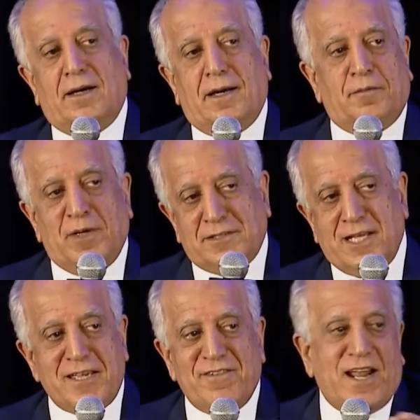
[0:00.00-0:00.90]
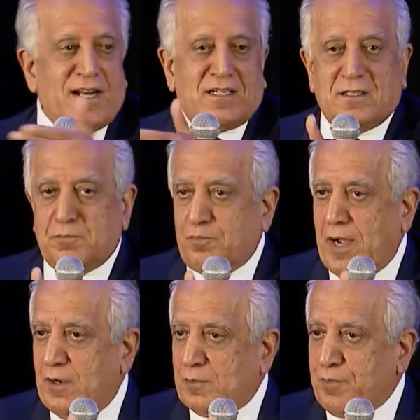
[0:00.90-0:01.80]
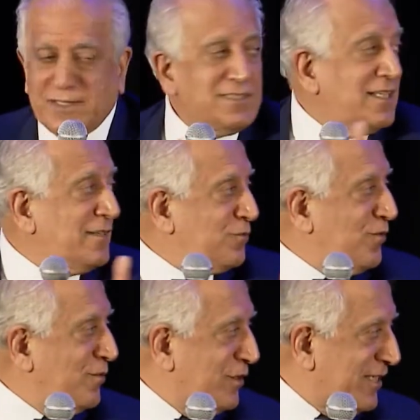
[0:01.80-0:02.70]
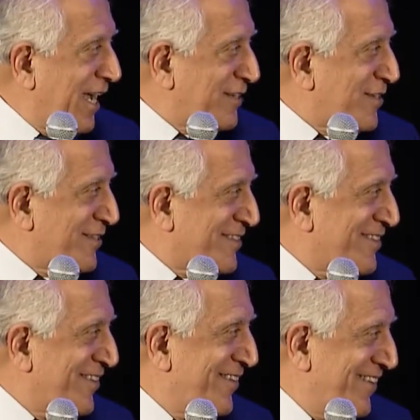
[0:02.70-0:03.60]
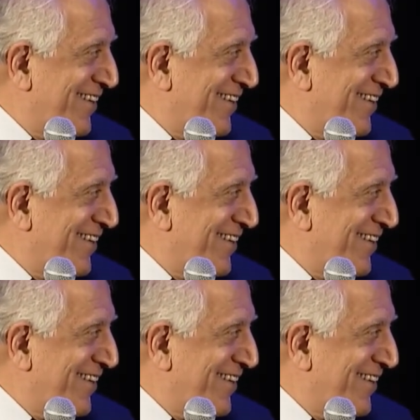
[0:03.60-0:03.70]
I must say, even our president was anxious to